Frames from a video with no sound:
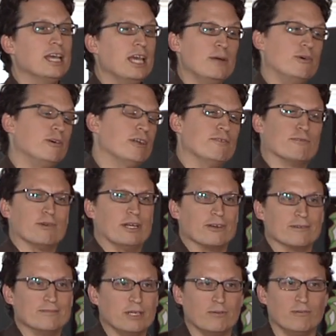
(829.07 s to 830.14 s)
It won't even render.
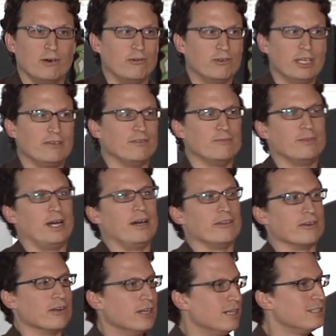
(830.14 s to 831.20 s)
It won't even
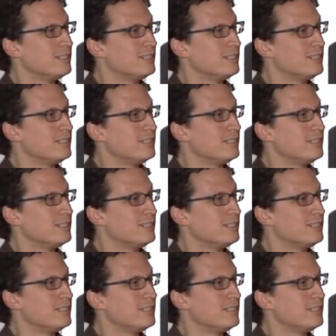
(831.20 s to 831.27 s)
bother.